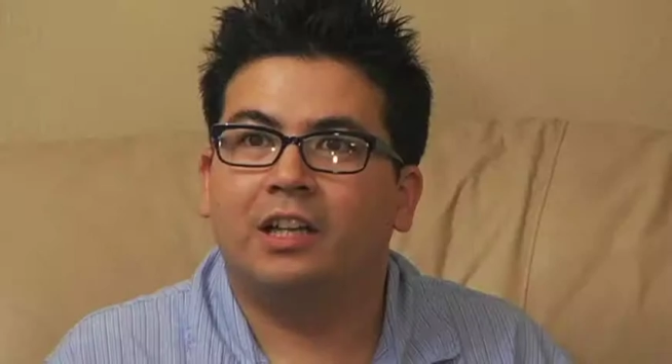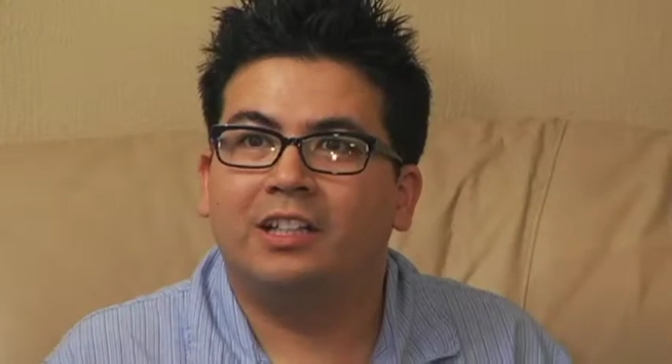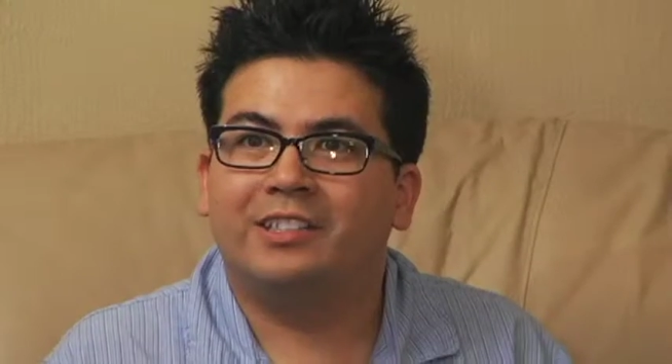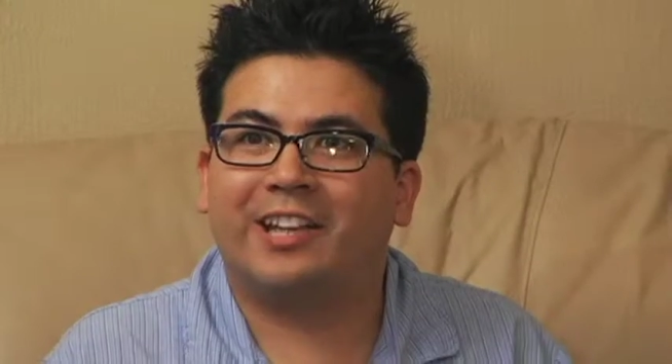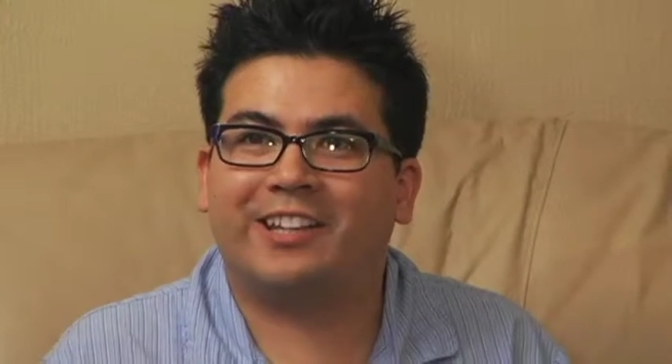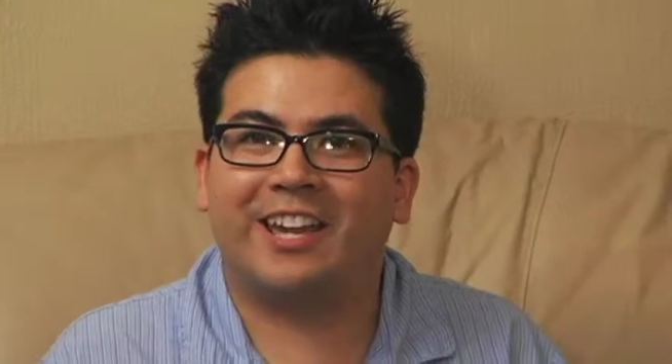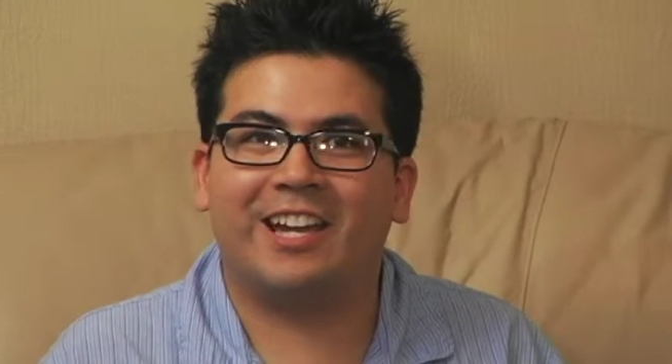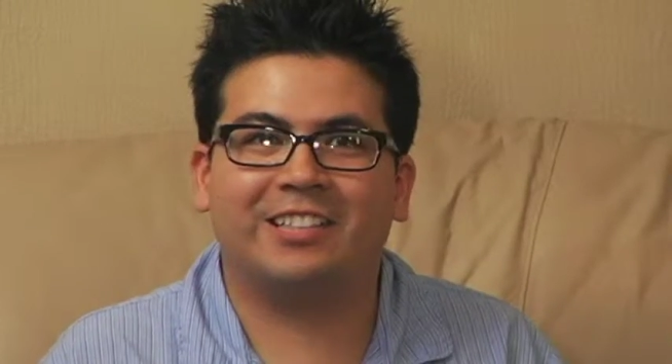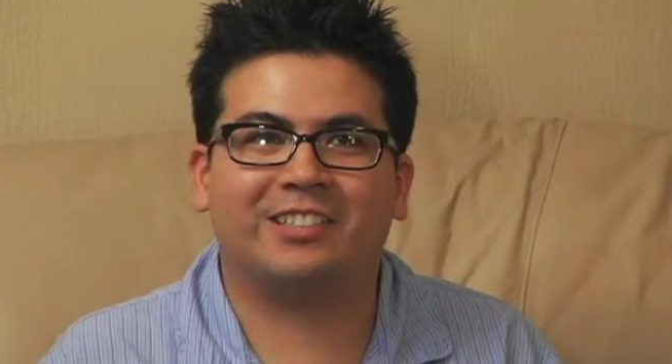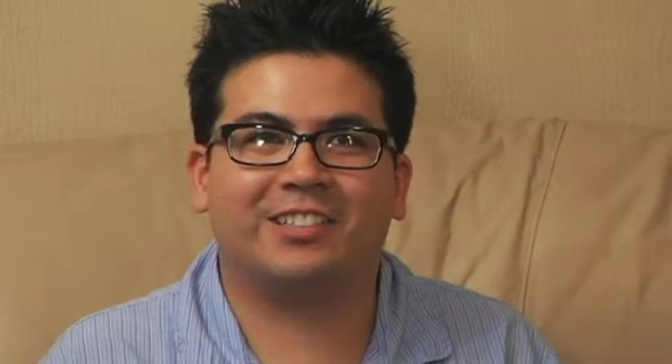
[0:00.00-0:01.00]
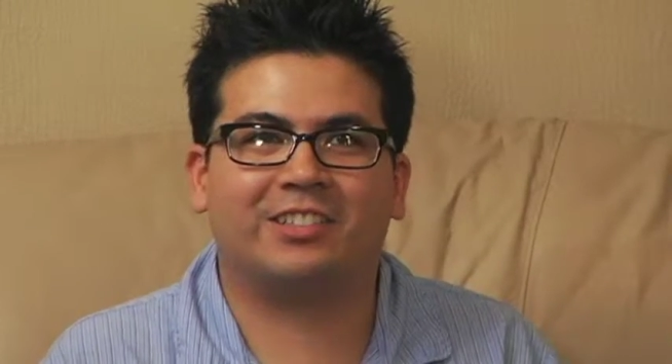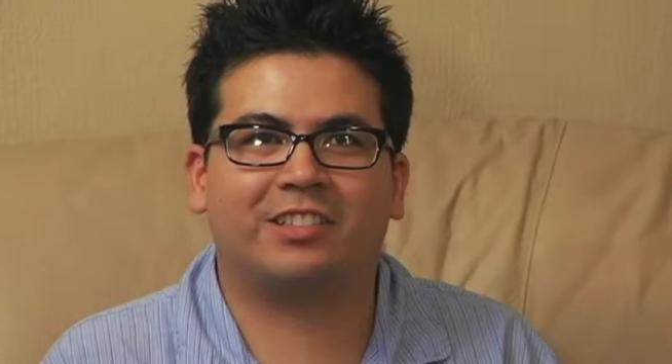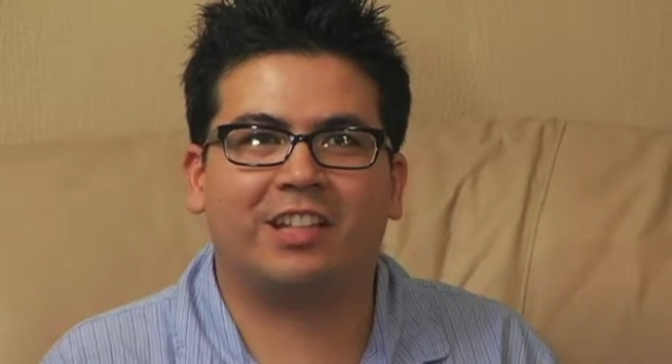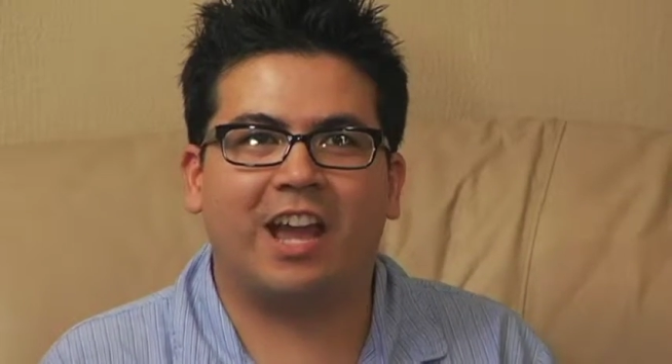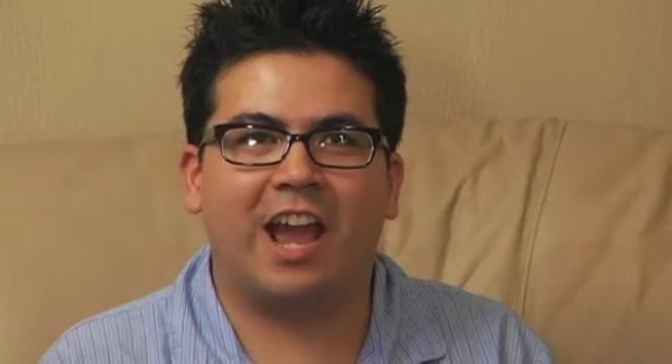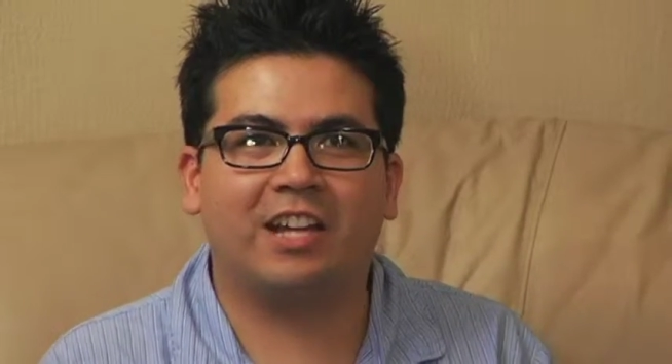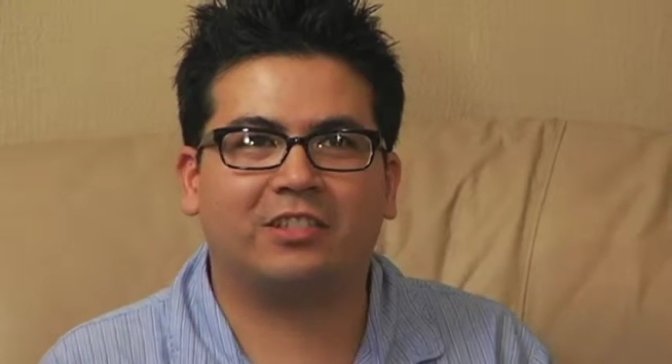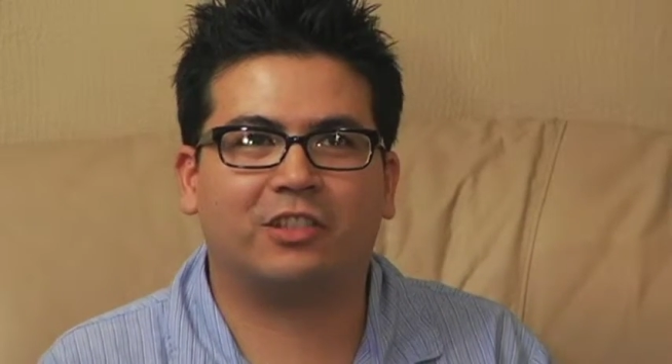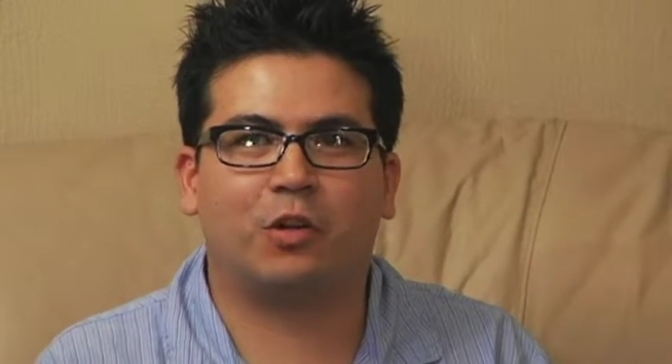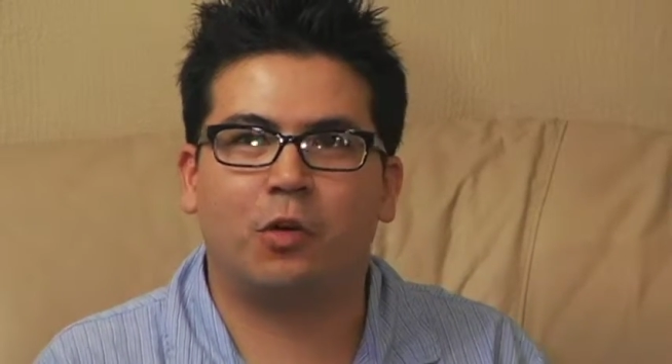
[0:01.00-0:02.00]
You can't just
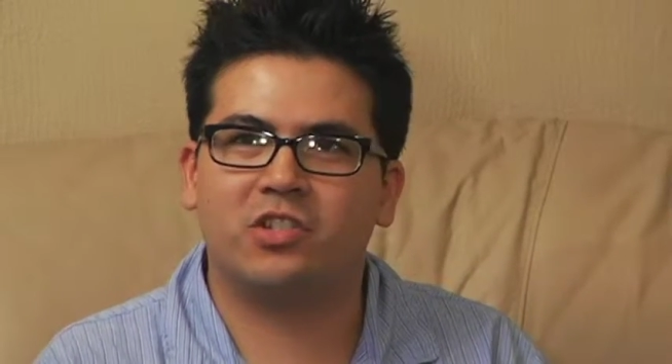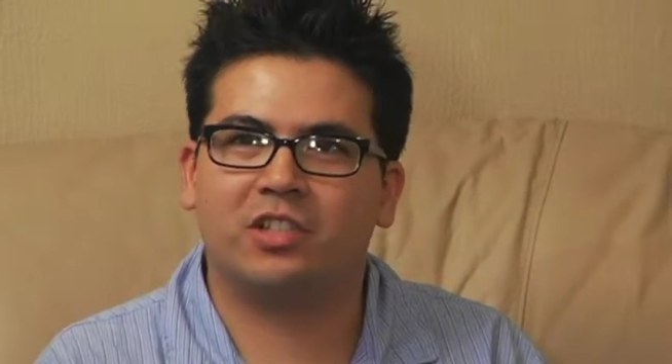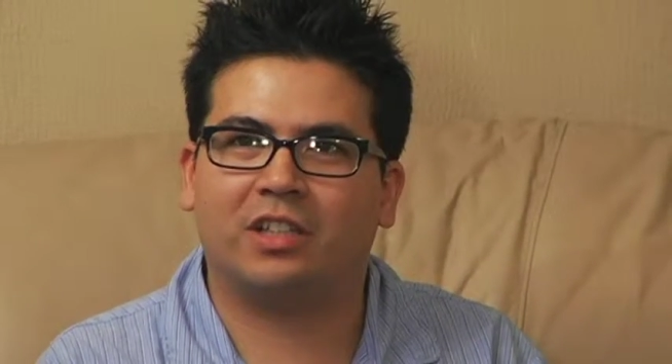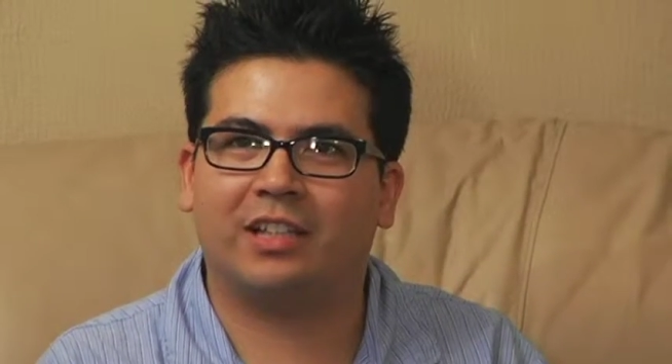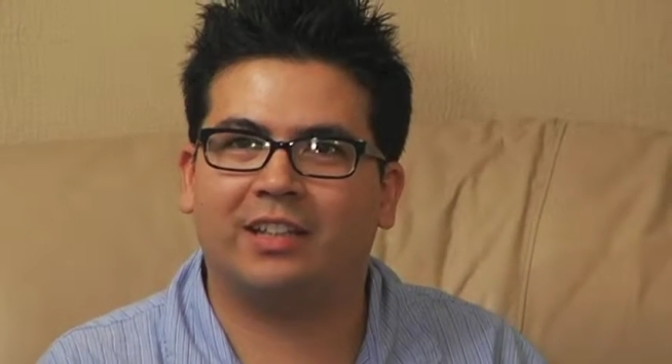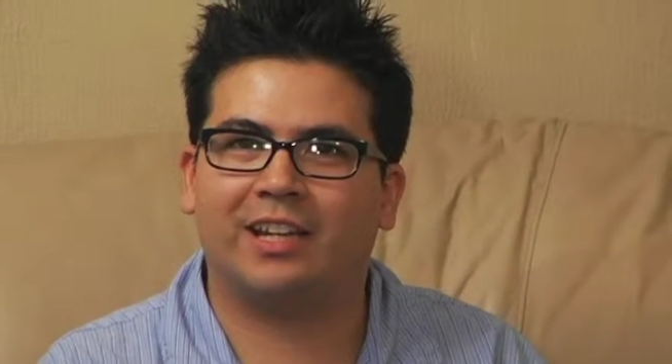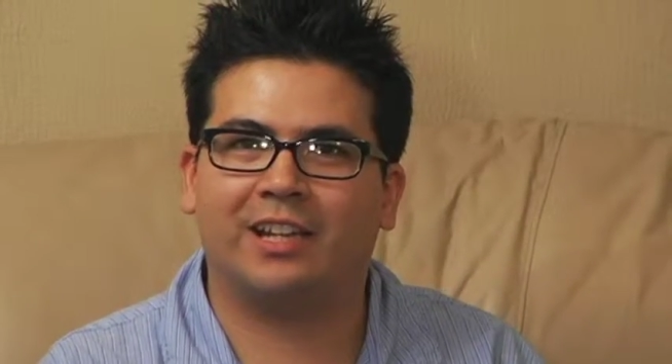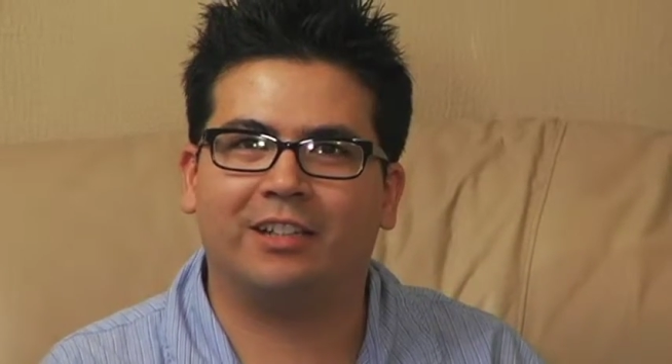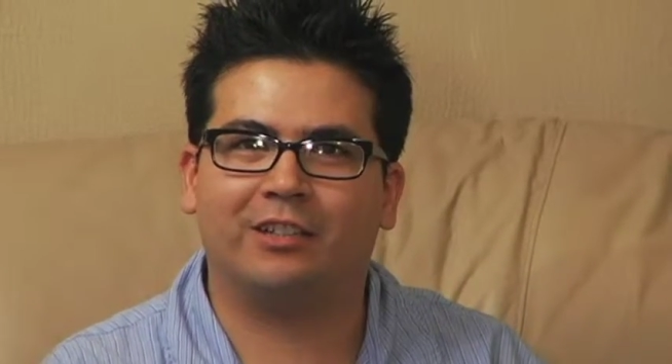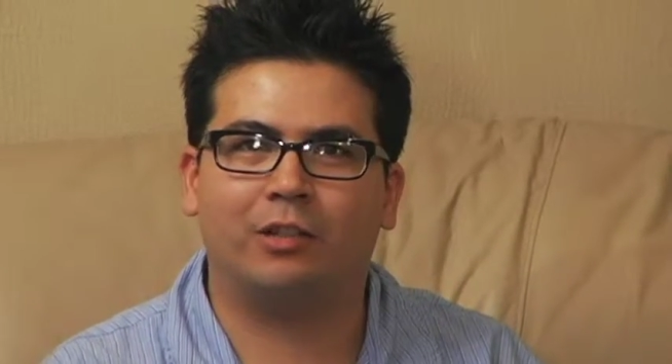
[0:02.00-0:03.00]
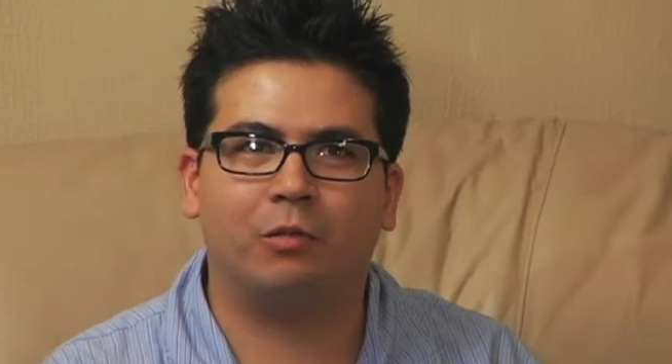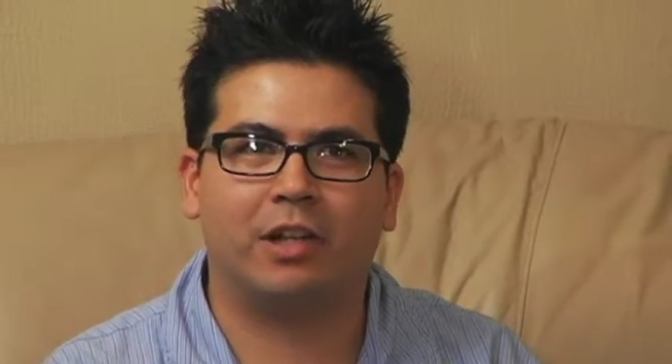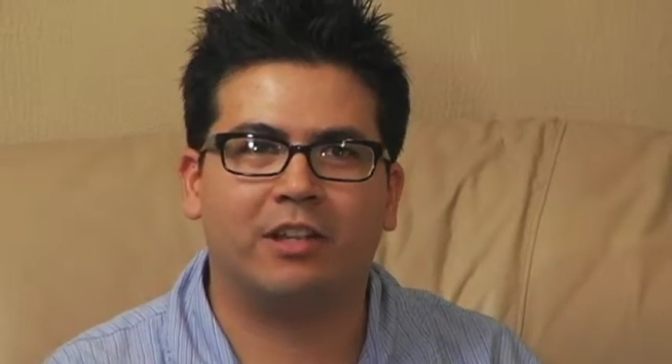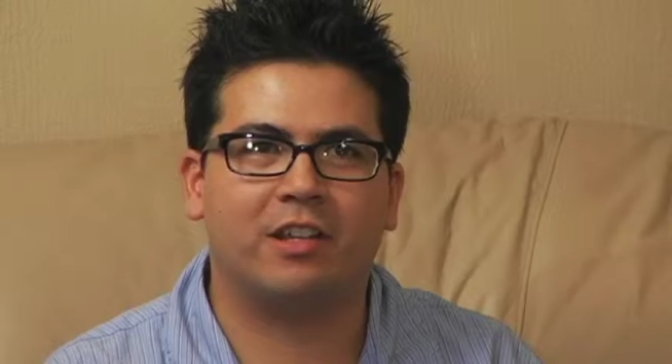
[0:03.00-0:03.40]
ask a question like that out of nowhere.